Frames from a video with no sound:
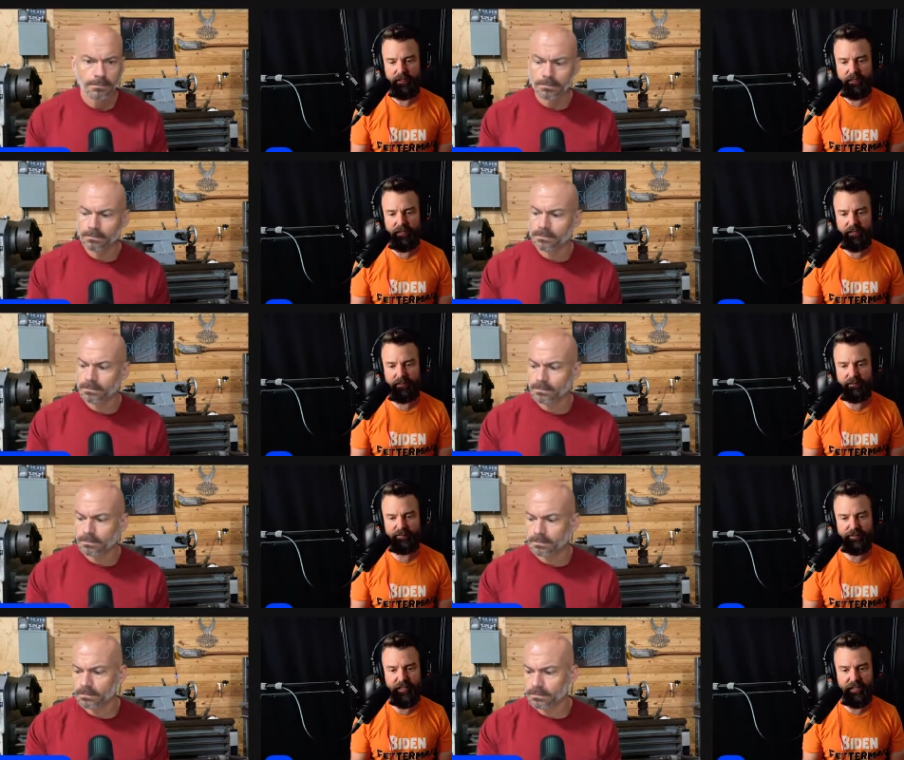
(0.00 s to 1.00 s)
Speaker 1: And
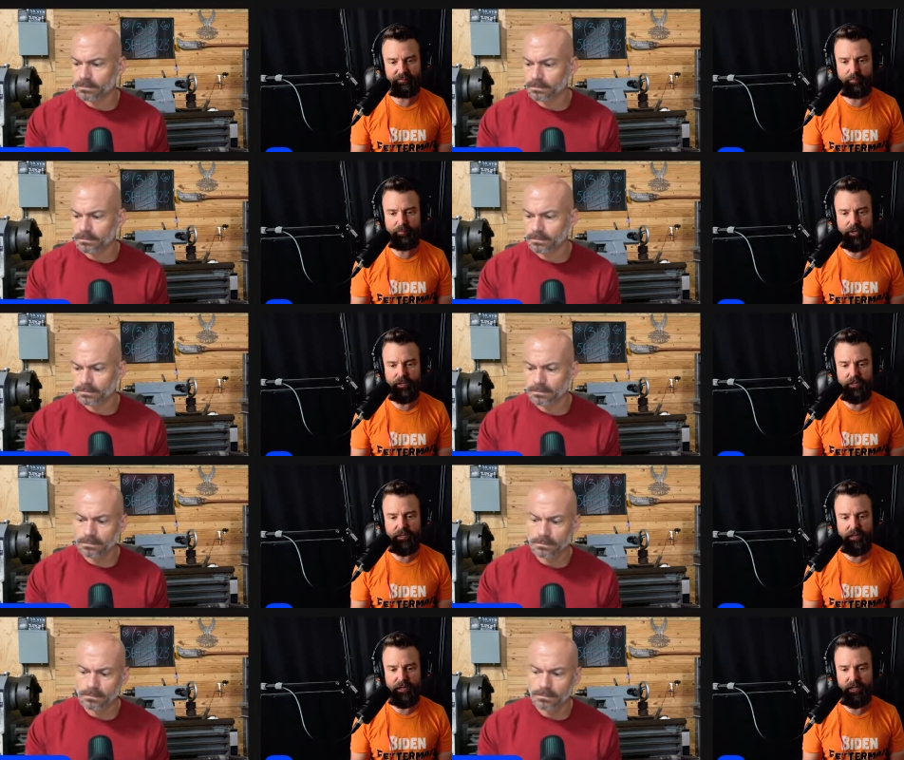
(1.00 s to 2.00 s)
save the money
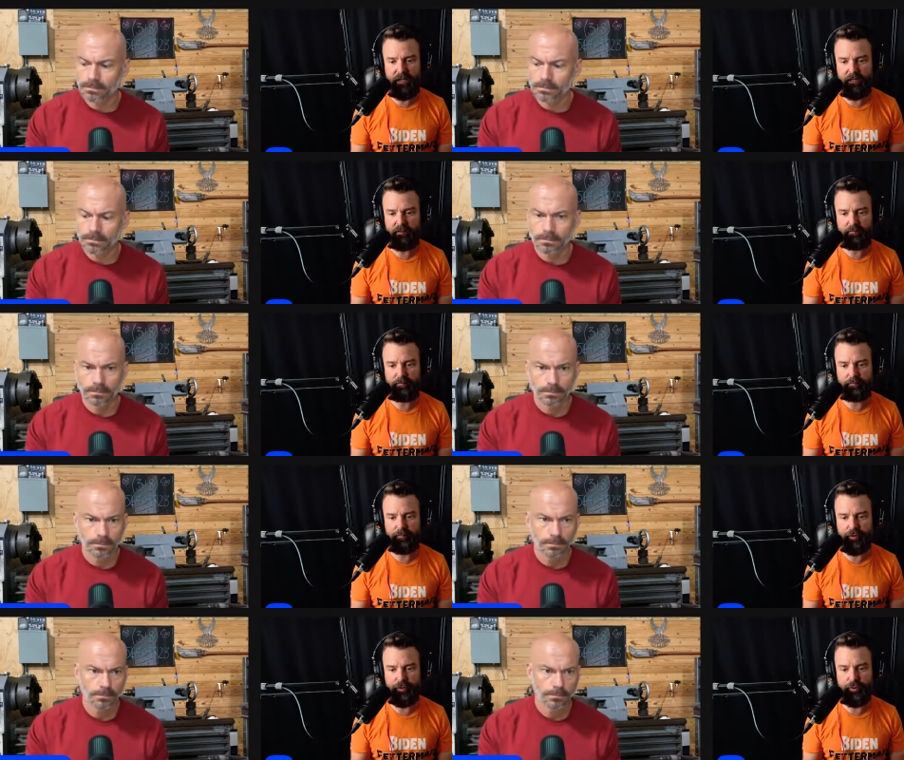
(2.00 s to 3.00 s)
and
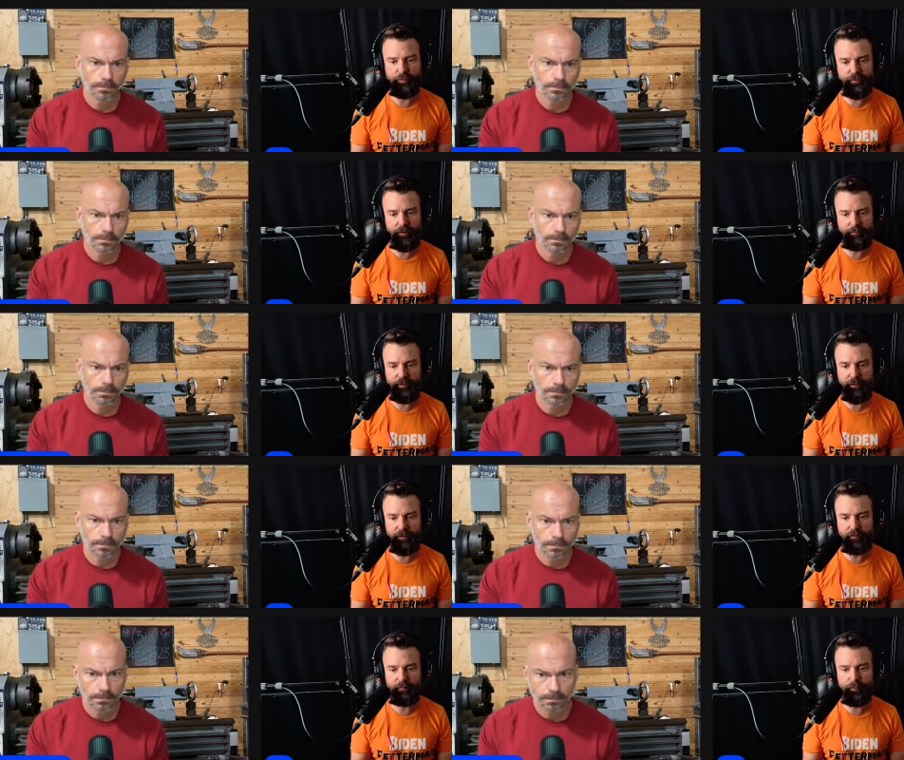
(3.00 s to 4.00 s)
do
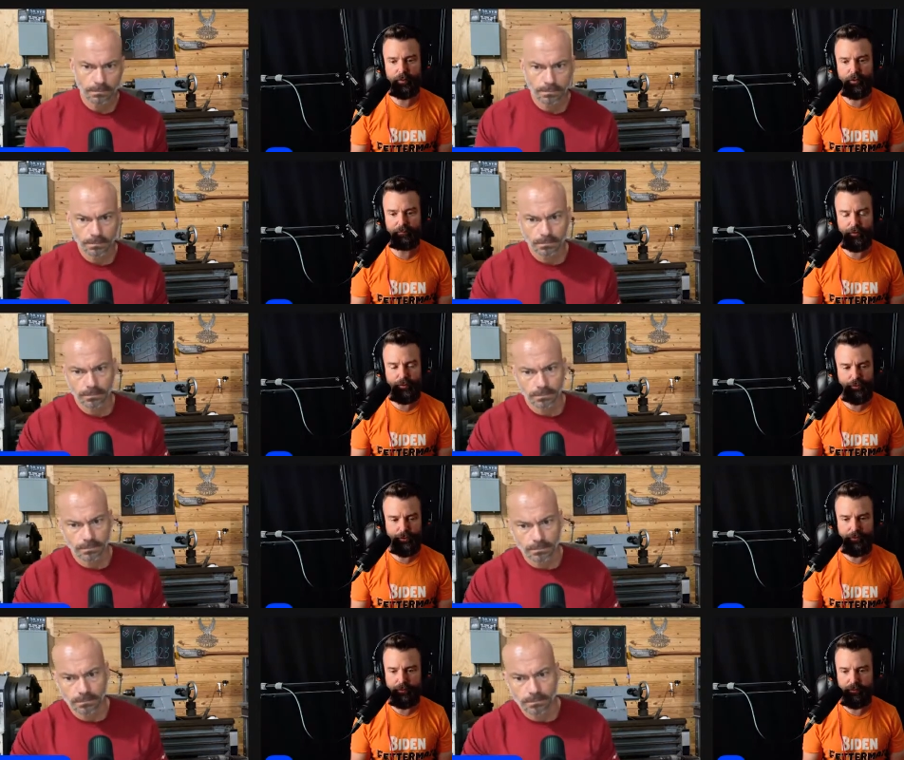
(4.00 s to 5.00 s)
something for your
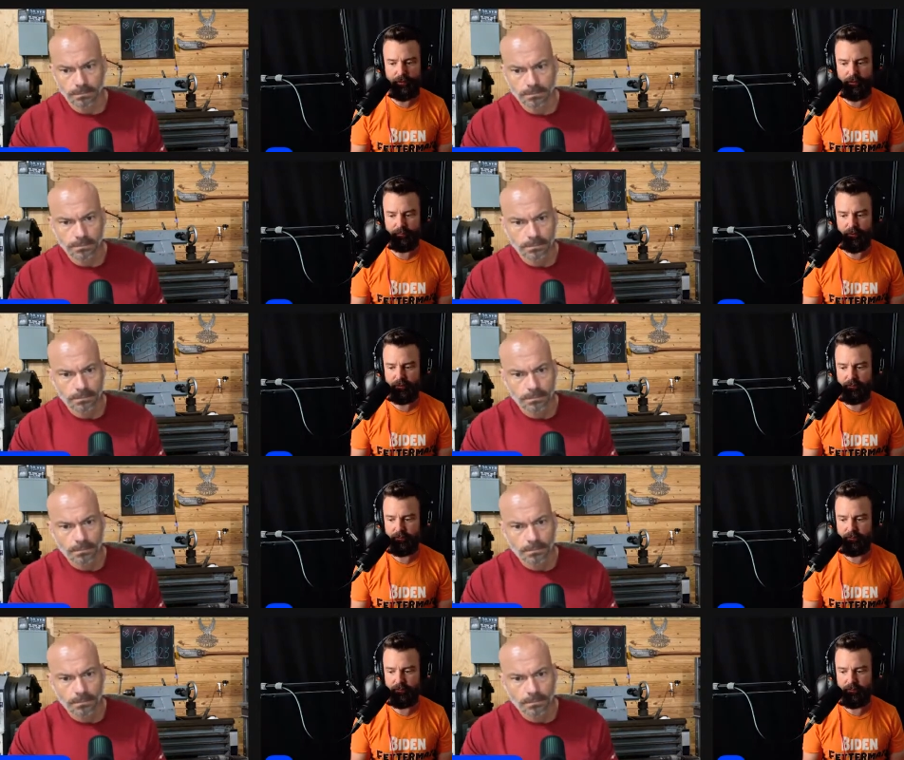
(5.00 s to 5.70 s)
future. You know what I mean?